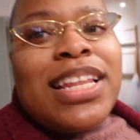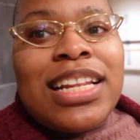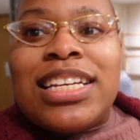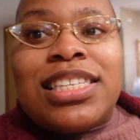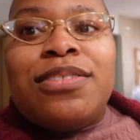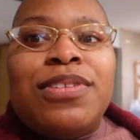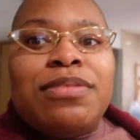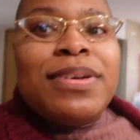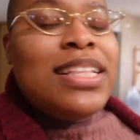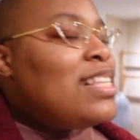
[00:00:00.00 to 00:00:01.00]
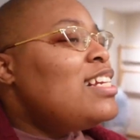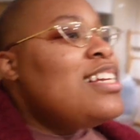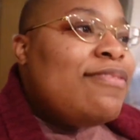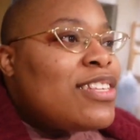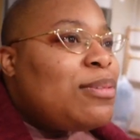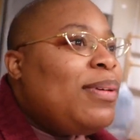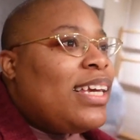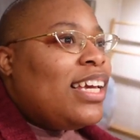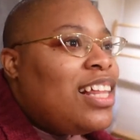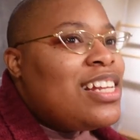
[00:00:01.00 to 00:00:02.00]
that they sent with me didn't even speak
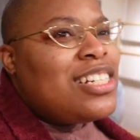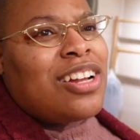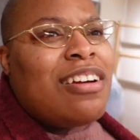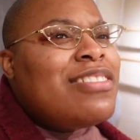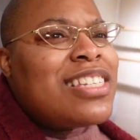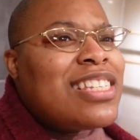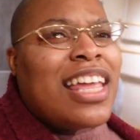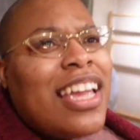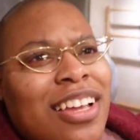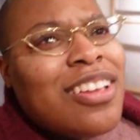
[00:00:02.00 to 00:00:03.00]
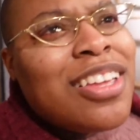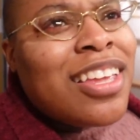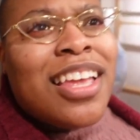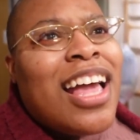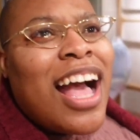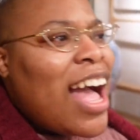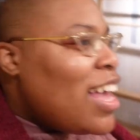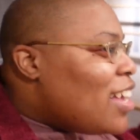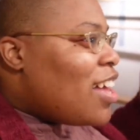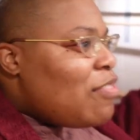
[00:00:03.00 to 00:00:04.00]
English. So I was just like,
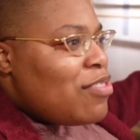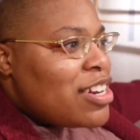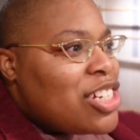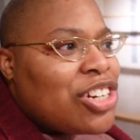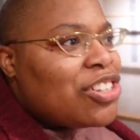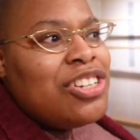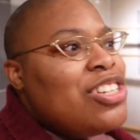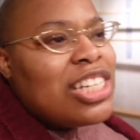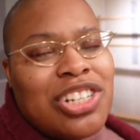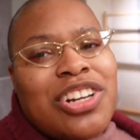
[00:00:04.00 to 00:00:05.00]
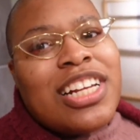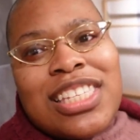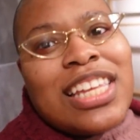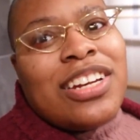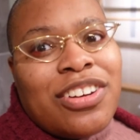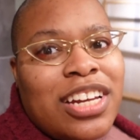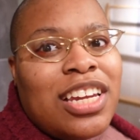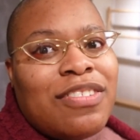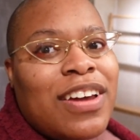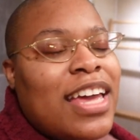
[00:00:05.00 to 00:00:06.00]
I we're tr using translator
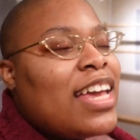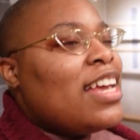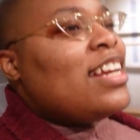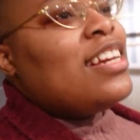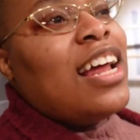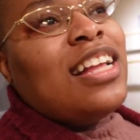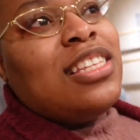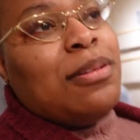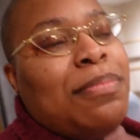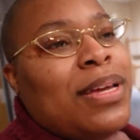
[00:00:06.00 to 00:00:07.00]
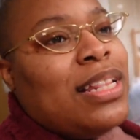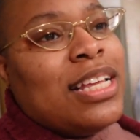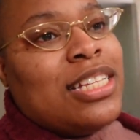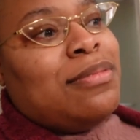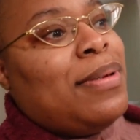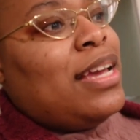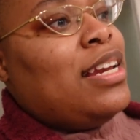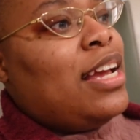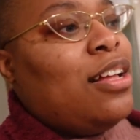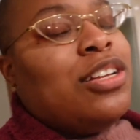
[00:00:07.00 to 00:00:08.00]
anyway, and not to put this man
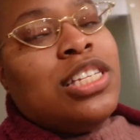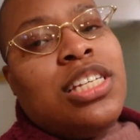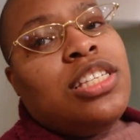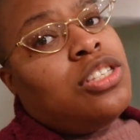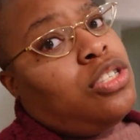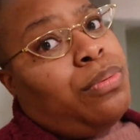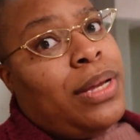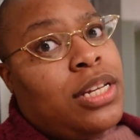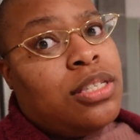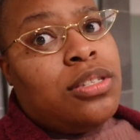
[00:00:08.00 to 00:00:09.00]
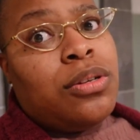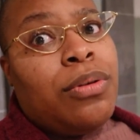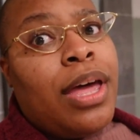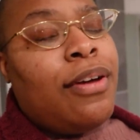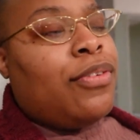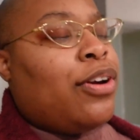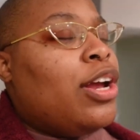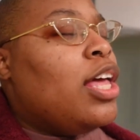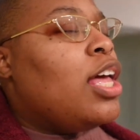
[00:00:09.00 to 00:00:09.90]
down because he's the sweetest dude ever